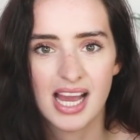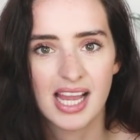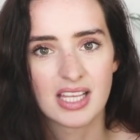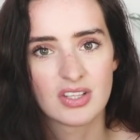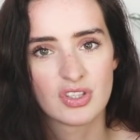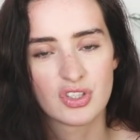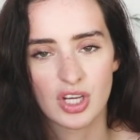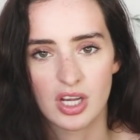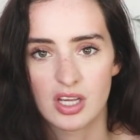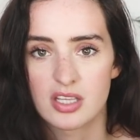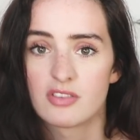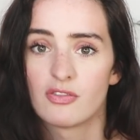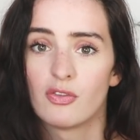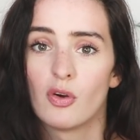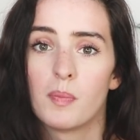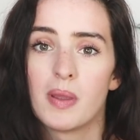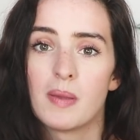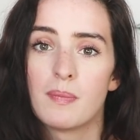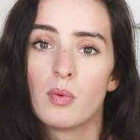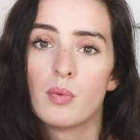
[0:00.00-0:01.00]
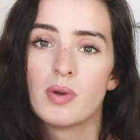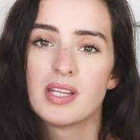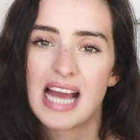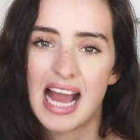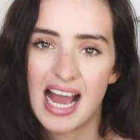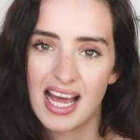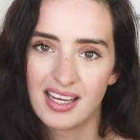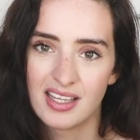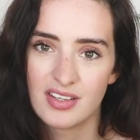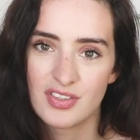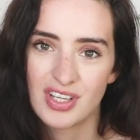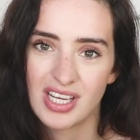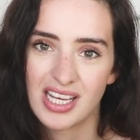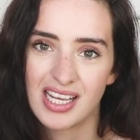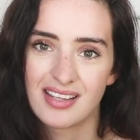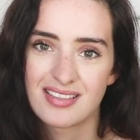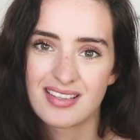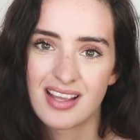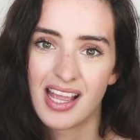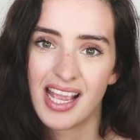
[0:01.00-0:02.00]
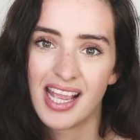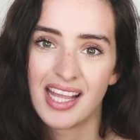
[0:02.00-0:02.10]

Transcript: that is just for people with allergies.